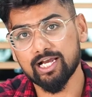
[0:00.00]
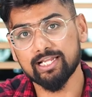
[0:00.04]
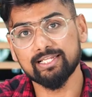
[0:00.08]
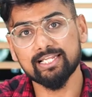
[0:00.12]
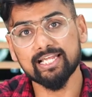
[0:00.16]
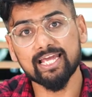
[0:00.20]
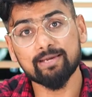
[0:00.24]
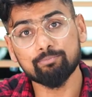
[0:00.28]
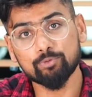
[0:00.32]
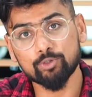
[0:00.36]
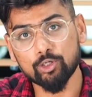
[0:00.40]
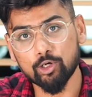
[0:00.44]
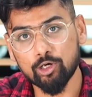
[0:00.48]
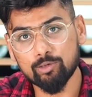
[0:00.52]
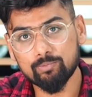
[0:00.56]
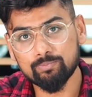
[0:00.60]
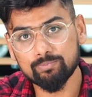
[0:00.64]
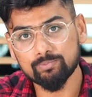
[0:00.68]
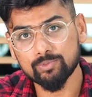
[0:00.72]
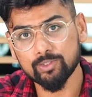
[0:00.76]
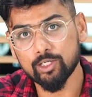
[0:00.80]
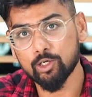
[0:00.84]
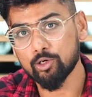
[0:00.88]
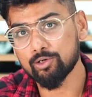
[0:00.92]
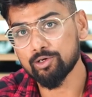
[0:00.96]
a
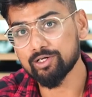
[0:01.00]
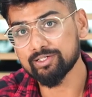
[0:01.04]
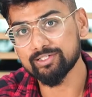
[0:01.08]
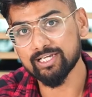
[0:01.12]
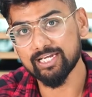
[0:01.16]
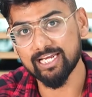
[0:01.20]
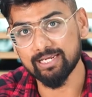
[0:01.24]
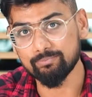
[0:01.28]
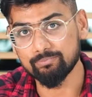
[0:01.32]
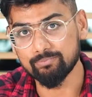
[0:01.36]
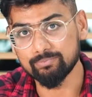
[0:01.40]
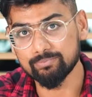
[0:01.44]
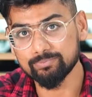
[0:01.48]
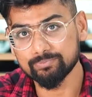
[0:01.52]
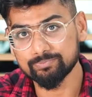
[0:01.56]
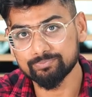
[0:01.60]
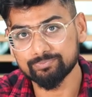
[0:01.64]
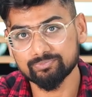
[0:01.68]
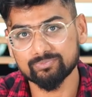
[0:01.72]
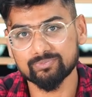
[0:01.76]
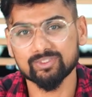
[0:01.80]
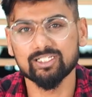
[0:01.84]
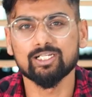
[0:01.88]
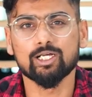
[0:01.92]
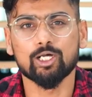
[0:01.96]
laptop or a tab?
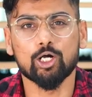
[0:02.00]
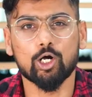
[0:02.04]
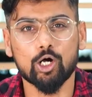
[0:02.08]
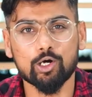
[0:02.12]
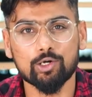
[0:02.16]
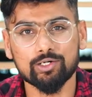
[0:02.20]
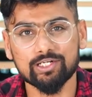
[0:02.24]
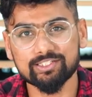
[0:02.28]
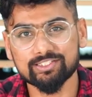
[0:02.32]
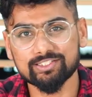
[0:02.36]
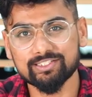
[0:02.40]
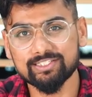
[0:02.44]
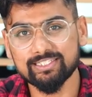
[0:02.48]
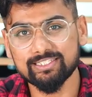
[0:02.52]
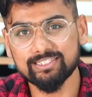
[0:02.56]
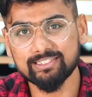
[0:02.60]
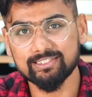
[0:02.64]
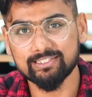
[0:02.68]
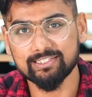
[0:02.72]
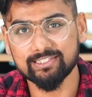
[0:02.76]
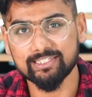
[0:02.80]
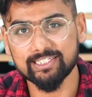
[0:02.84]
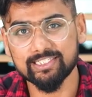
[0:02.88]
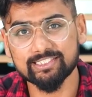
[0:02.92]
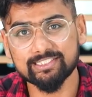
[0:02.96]

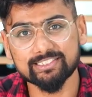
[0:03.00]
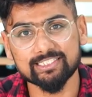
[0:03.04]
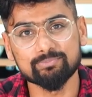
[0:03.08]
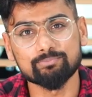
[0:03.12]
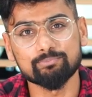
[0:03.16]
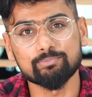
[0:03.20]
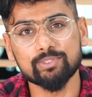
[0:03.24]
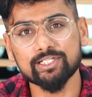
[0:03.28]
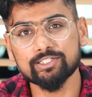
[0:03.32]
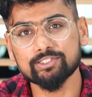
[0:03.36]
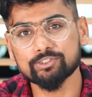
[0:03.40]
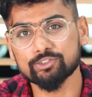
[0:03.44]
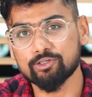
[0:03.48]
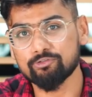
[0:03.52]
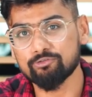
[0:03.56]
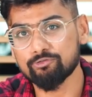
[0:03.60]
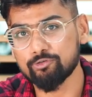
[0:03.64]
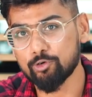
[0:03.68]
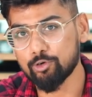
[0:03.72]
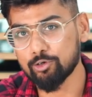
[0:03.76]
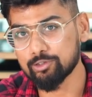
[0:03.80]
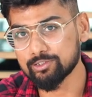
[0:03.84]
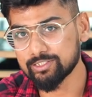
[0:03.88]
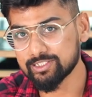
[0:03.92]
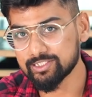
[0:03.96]
Honestly, it's a mix of
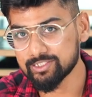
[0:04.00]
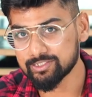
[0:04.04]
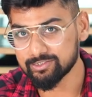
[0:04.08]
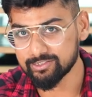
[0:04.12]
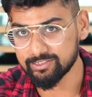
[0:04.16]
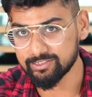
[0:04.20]
all these